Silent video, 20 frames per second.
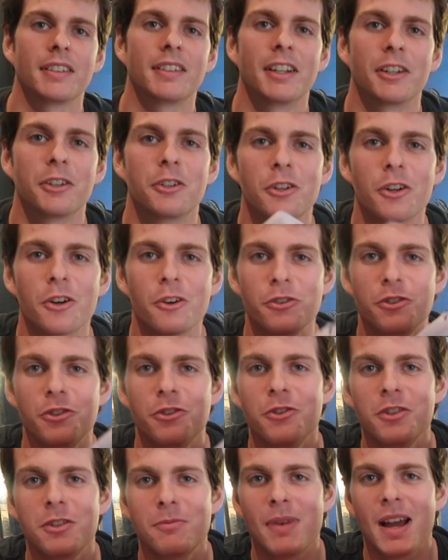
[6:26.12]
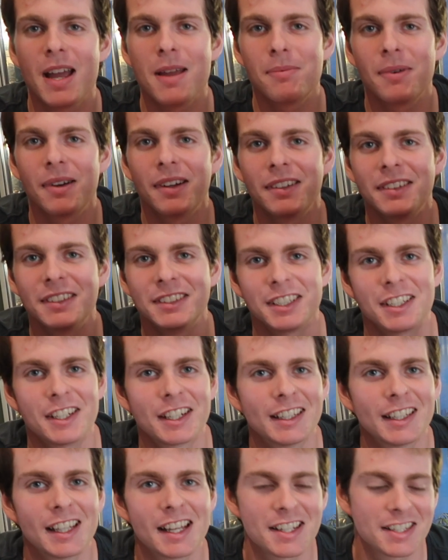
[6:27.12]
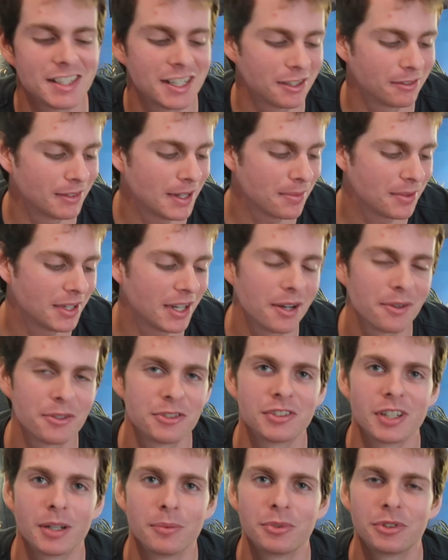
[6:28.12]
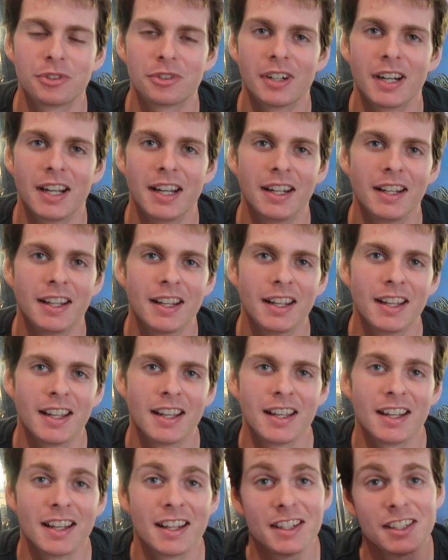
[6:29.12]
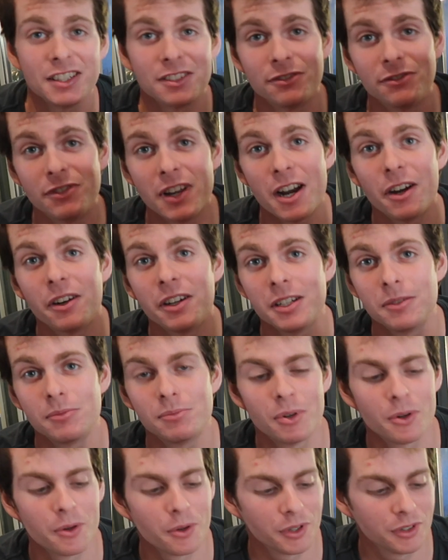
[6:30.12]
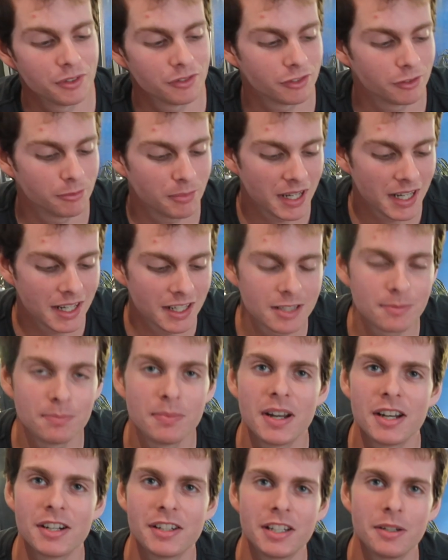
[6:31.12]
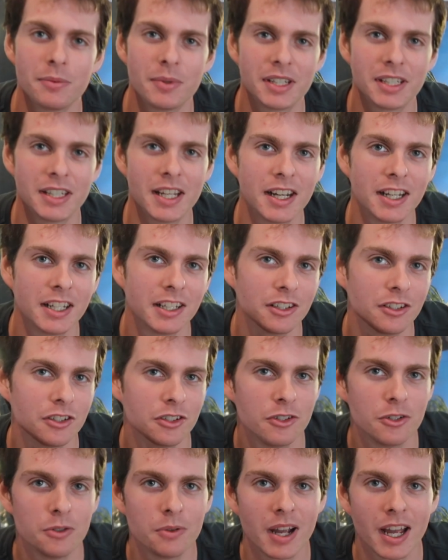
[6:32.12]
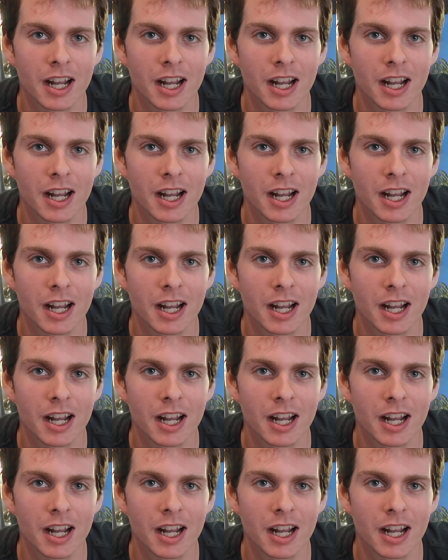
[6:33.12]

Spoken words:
A good old newspaper is a classic reptile substrate. It's very important for me, especially when getting in new